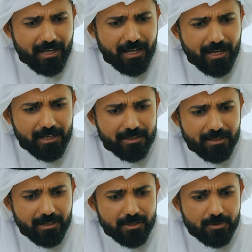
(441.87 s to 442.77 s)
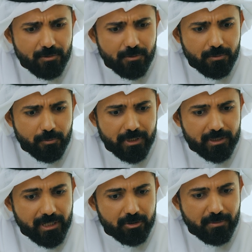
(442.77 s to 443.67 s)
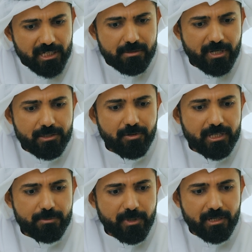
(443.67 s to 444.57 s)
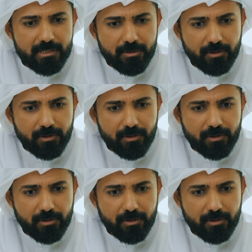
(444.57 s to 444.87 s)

And so we try to maximize your experience.